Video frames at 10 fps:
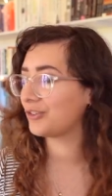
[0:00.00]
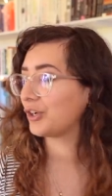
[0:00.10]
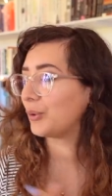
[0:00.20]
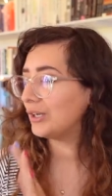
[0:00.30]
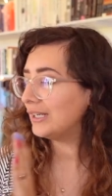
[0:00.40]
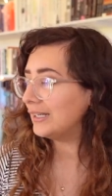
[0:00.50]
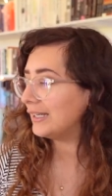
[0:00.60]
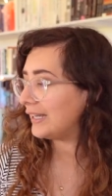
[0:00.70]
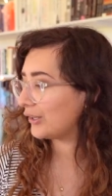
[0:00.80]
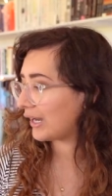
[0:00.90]
So
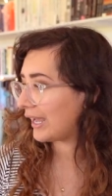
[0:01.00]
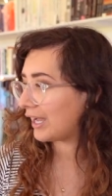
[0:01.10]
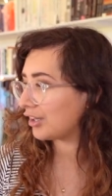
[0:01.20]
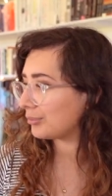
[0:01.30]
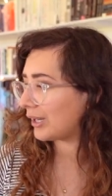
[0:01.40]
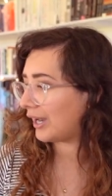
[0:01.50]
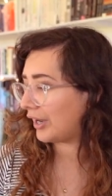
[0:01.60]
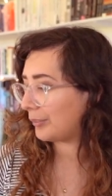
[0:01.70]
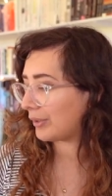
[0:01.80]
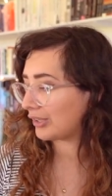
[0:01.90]
here I am.
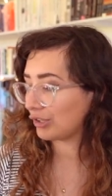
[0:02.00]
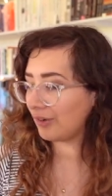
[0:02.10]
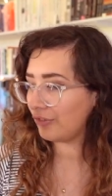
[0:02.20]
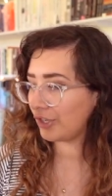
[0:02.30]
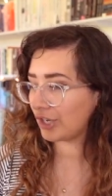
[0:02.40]
Um, love the